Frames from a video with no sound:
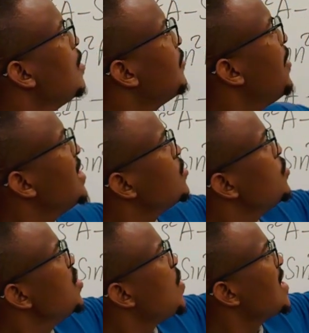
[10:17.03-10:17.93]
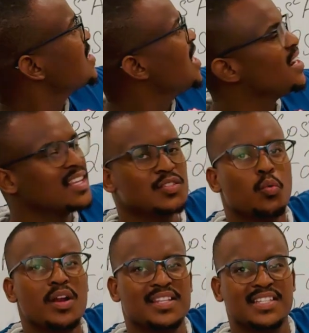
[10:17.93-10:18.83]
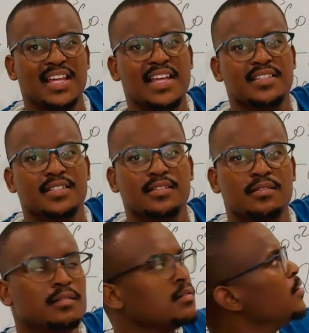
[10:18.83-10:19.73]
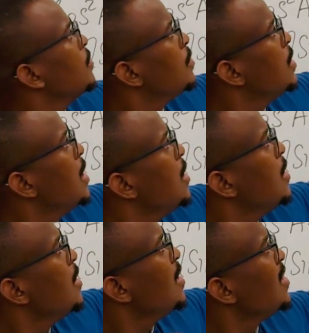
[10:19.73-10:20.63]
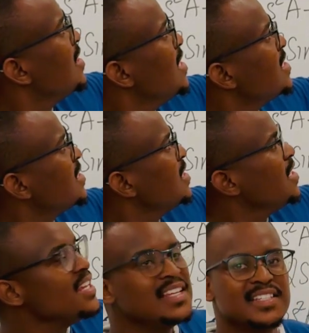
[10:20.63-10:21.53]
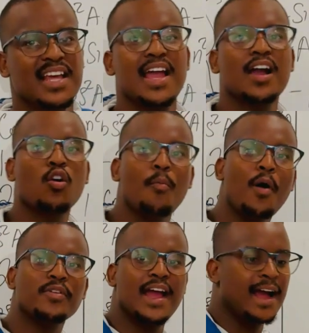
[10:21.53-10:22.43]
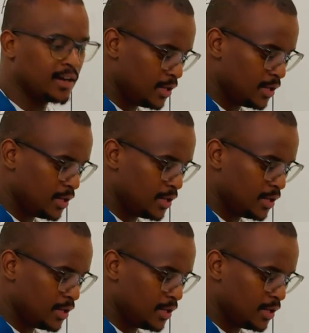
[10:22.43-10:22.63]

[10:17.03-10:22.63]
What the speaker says: first you need to understand this, what this is. This is a compound angle,